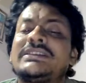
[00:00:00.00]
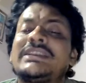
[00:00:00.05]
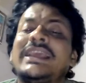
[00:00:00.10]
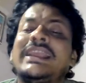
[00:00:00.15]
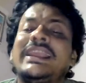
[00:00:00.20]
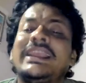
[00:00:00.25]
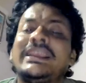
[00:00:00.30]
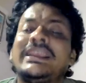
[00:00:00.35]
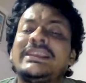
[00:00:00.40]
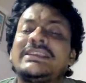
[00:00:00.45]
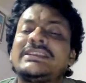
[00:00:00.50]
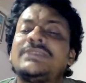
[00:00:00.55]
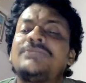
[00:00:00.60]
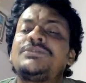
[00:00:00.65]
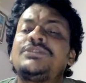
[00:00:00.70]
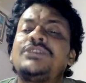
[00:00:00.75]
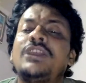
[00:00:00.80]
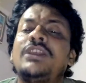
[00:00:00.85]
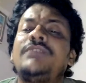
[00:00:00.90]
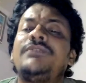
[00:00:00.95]
can
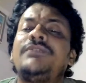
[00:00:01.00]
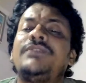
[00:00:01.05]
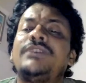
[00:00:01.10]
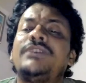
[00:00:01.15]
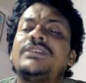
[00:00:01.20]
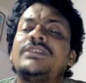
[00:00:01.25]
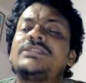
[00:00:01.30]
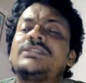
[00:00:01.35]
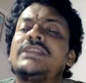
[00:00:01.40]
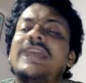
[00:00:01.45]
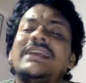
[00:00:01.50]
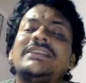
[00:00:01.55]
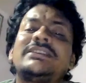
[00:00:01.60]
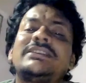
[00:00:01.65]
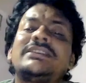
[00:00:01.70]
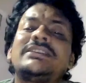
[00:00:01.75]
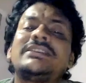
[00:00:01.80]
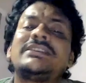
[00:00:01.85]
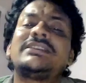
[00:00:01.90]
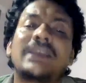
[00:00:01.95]
exceptionally function as
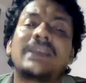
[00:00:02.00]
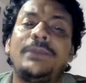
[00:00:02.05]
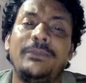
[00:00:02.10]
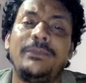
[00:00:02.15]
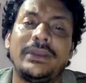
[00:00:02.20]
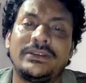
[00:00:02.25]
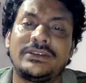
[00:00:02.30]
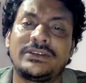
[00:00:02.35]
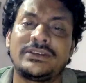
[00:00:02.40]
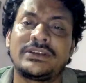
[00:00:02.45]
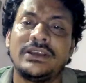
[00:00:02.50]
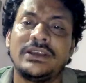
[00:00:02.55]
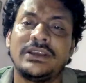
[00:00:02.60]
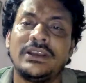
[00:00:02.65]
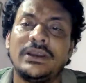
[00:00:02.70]
complements.